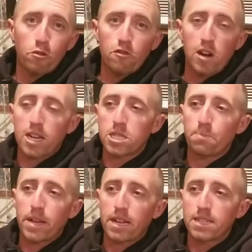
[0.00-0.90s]
for Rex
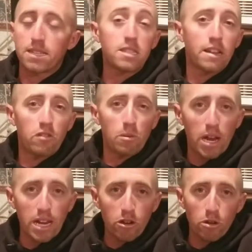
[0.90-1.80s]
because as
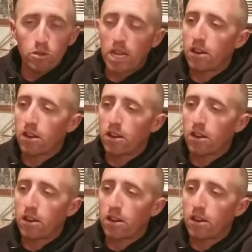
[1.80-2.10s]
everybody knows,